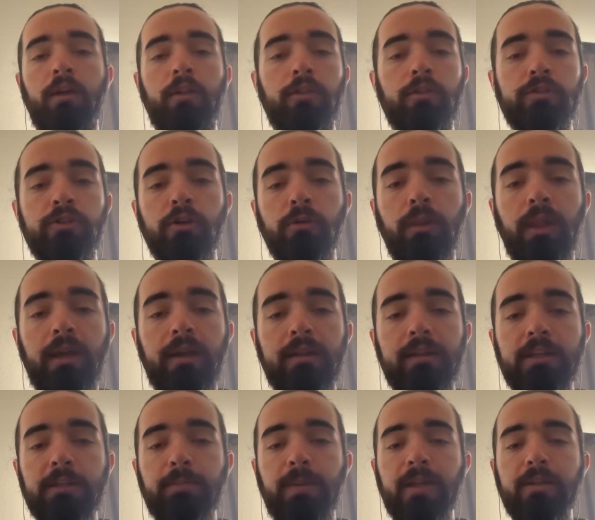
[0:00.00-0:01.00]
there's no lead in
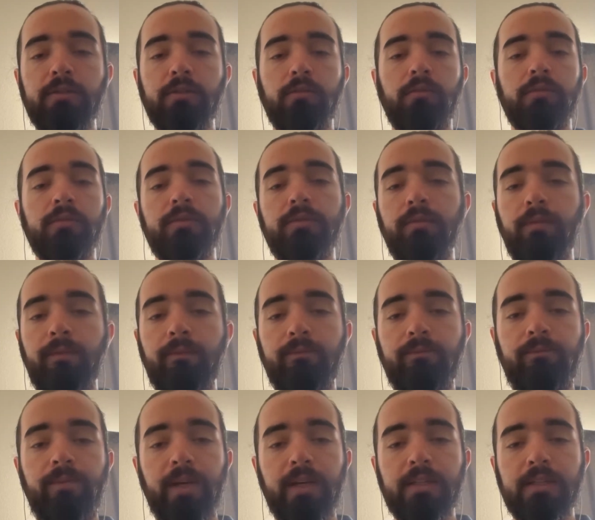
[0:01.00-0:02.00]
these pencils,
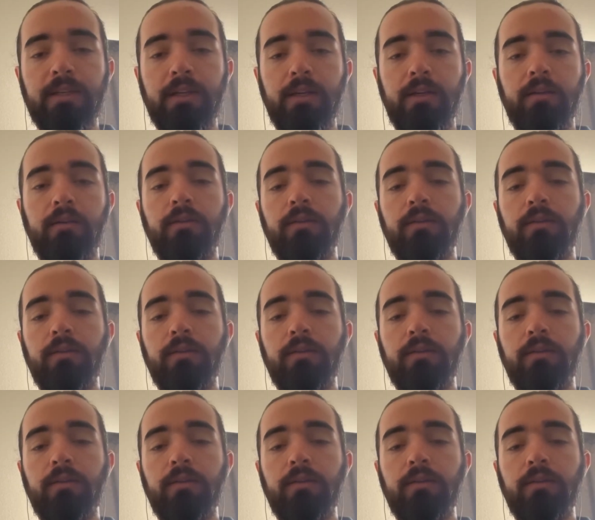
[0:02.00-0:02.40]
fix it.